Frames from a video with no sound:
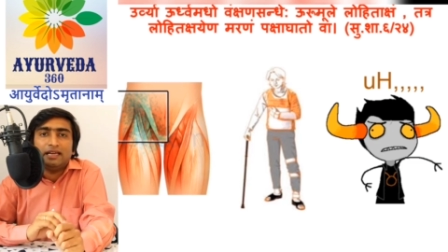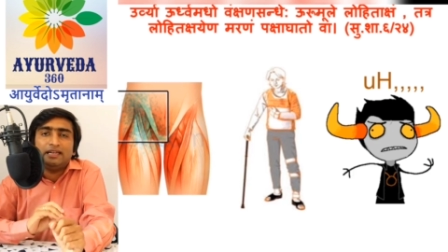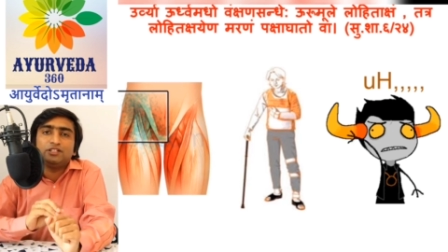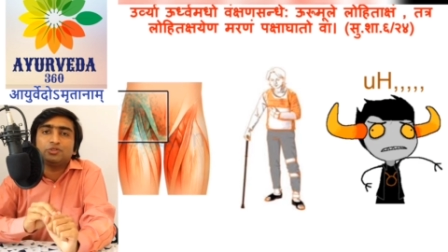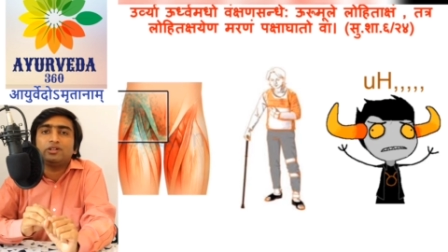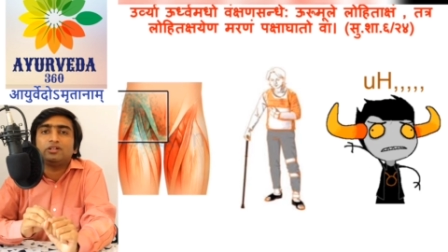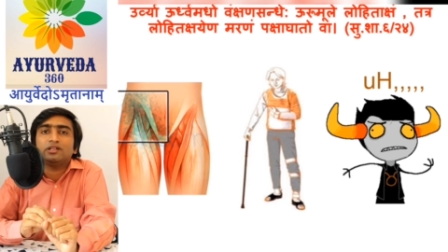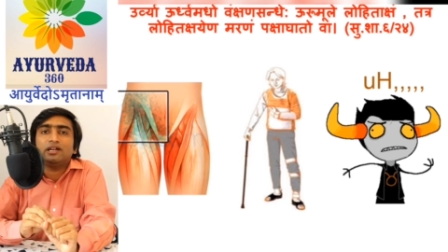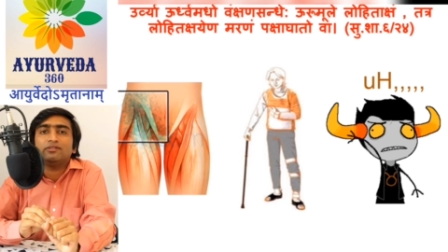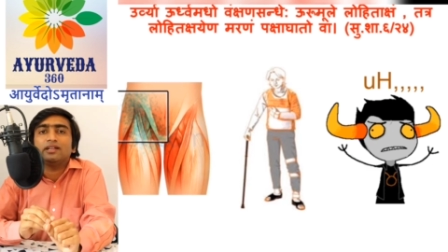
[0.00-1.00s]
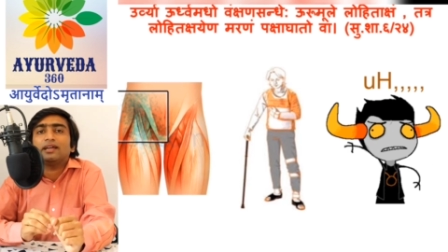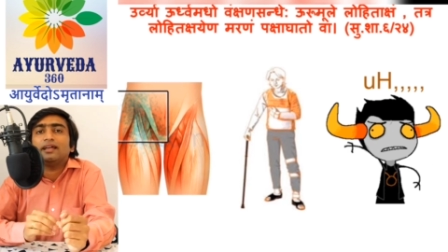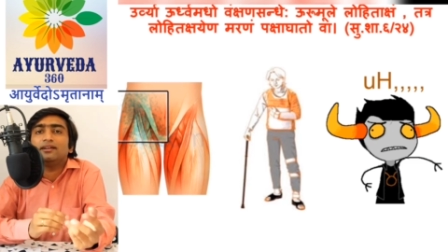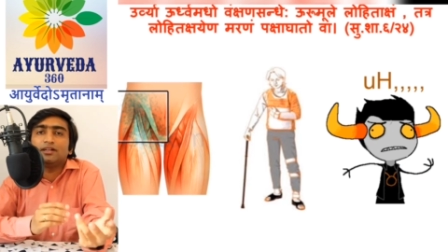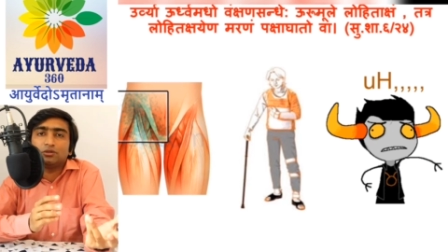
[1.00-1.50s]
Any injury to that
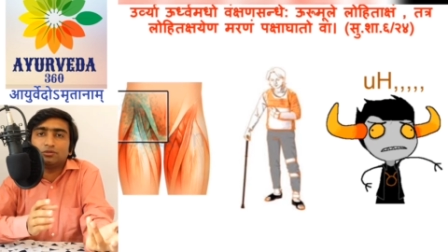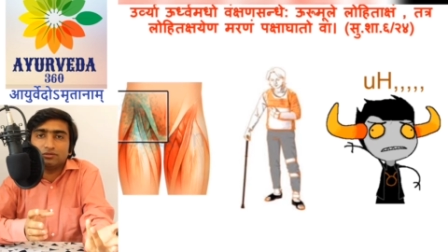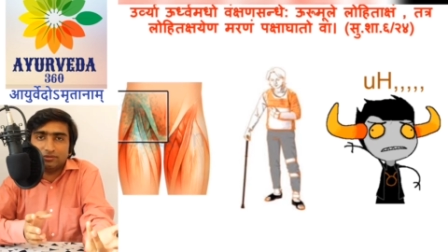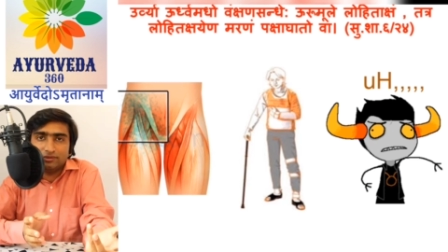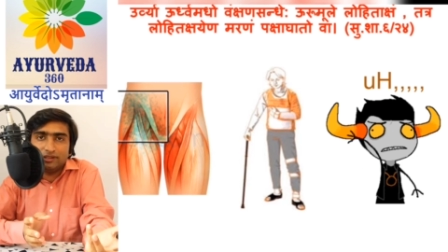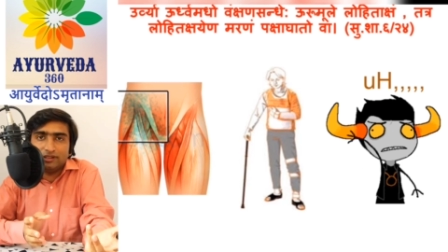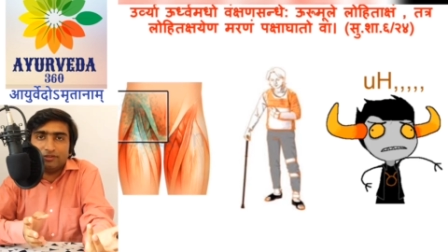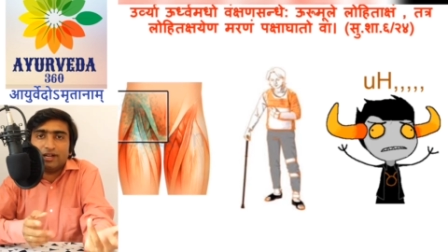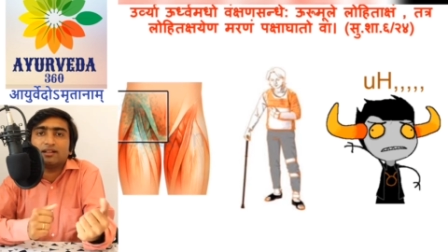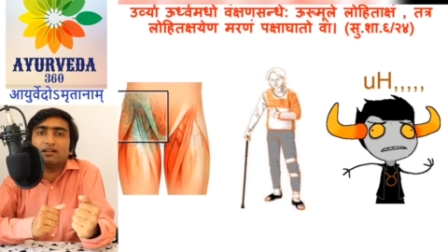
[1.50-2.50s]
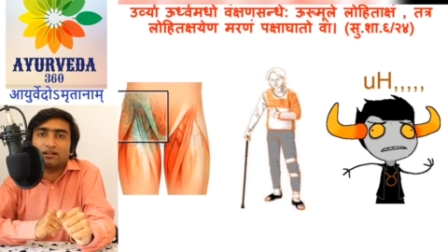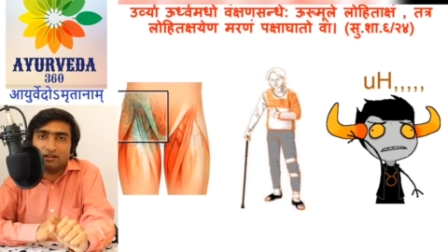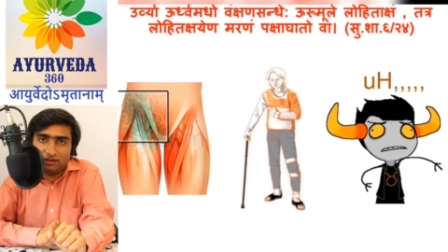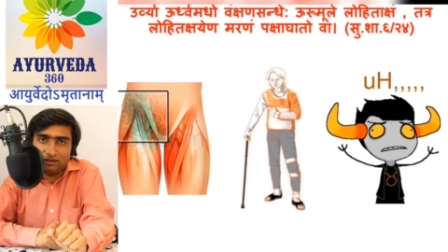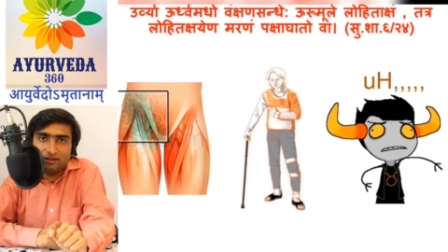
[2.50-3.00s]
can lead to uh, fatal
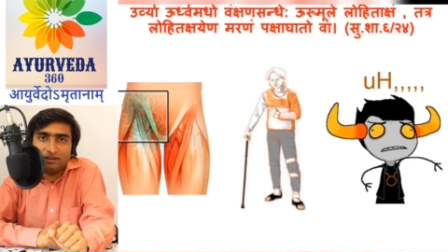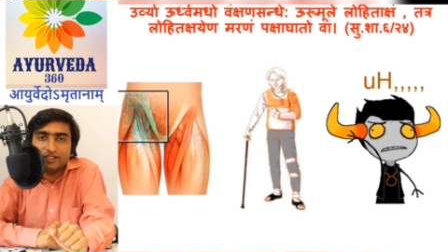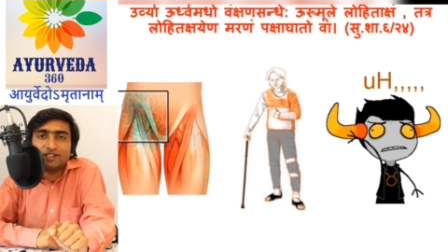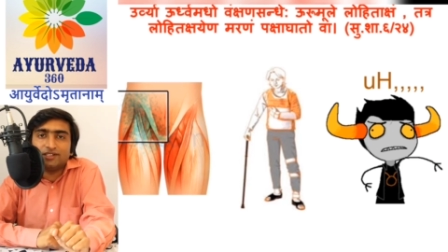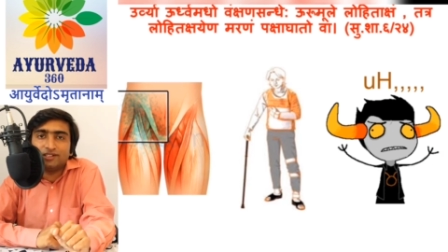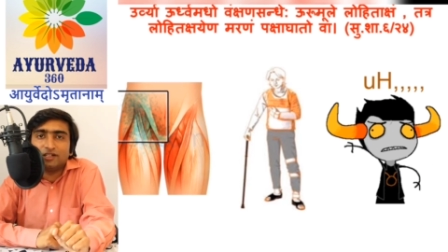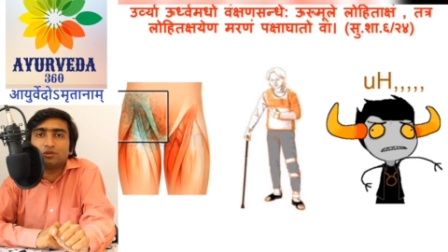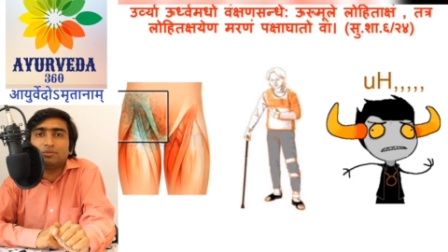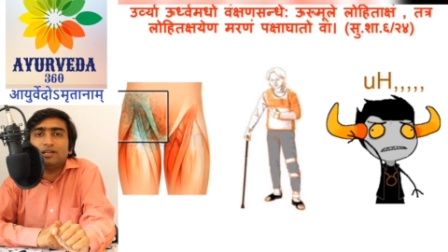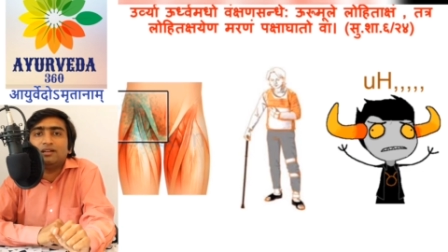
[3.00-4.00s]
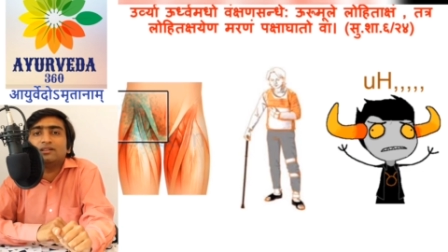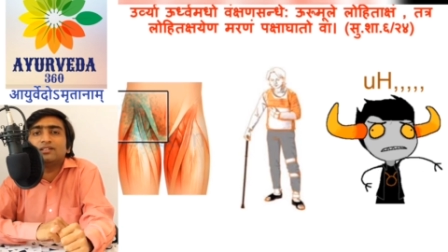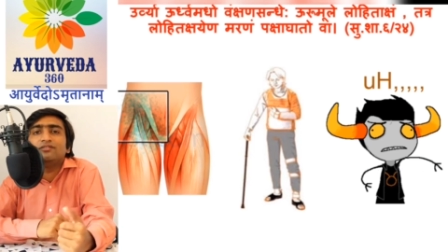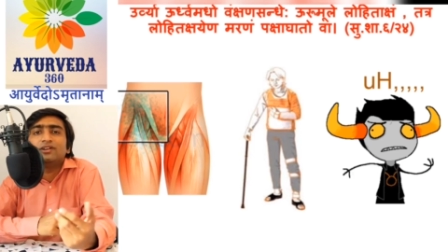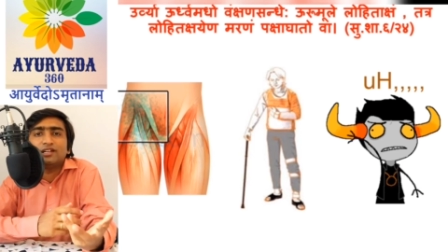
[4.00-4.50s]
uh, results. It could be
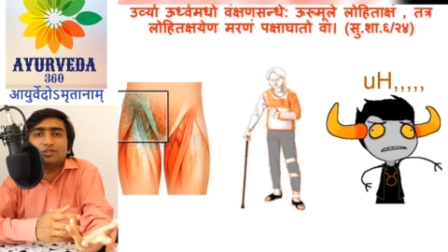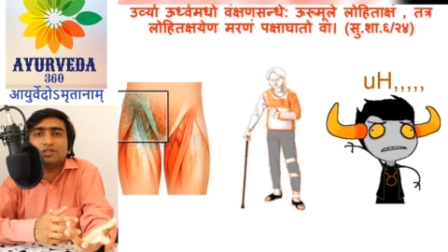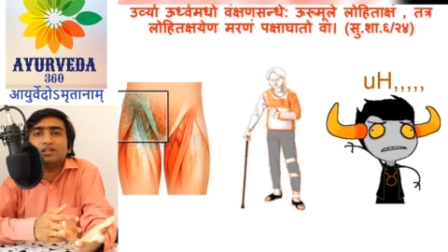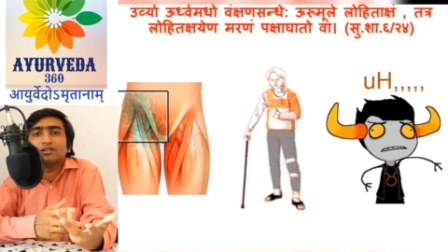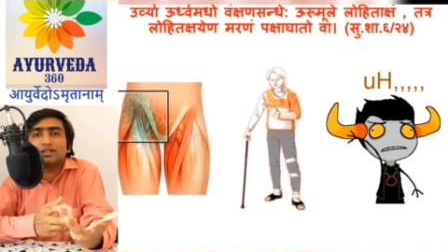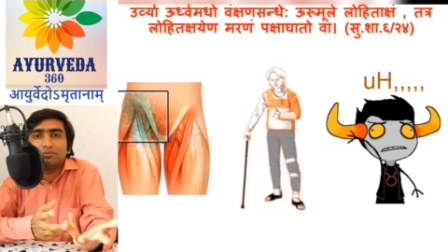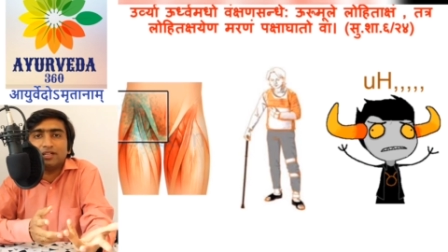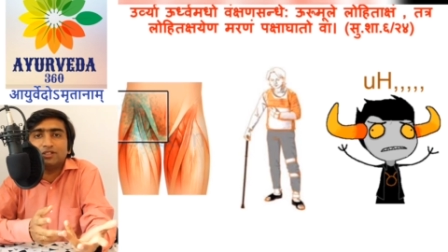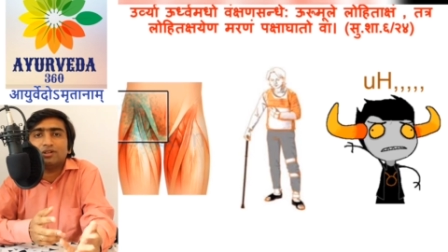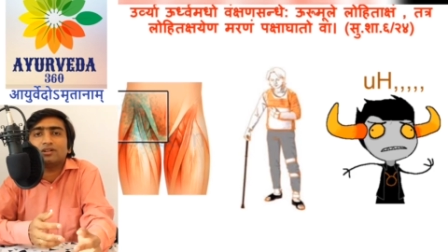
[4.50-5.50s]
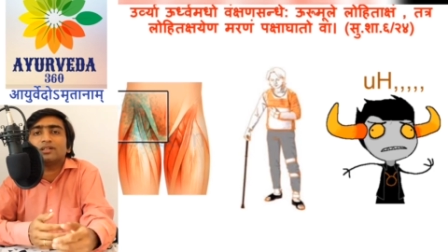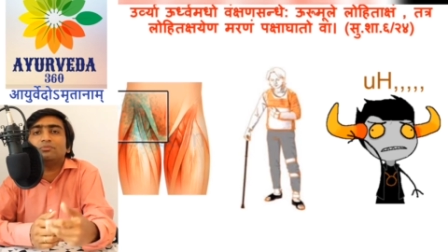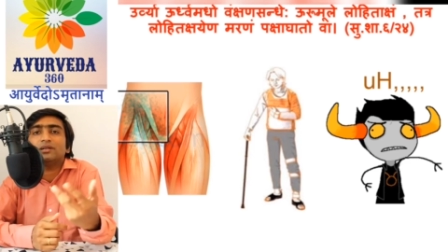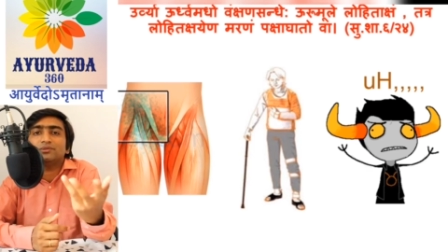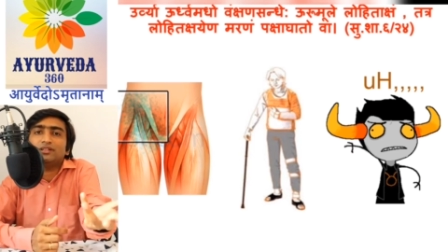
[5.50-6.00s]
severe injury or simple injury or
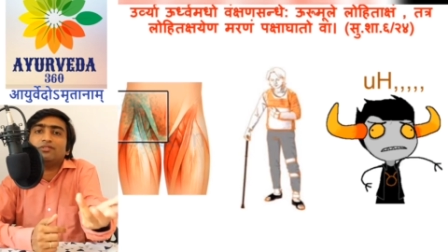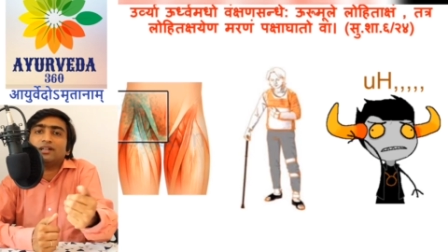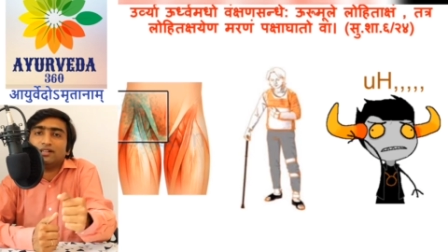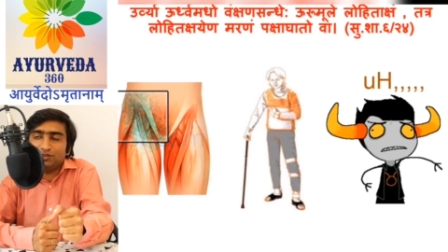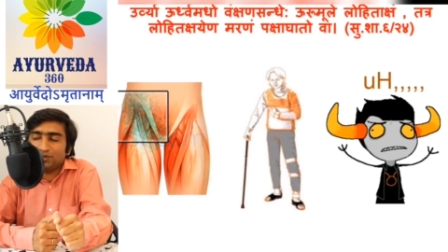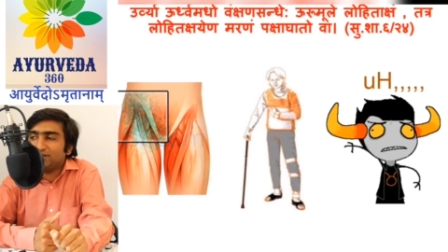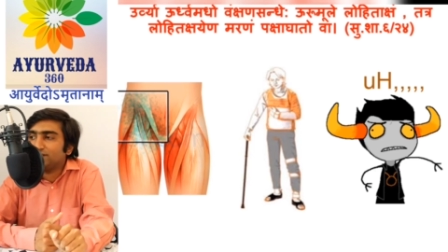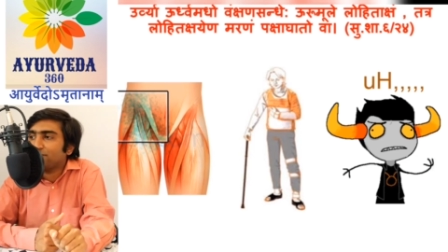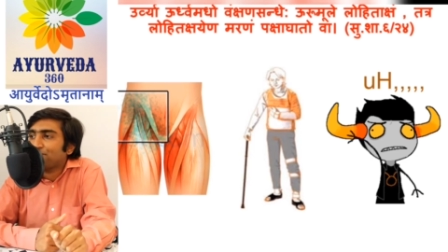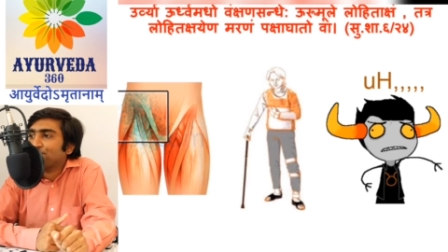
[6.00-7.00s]
sometimes the fatal injuries.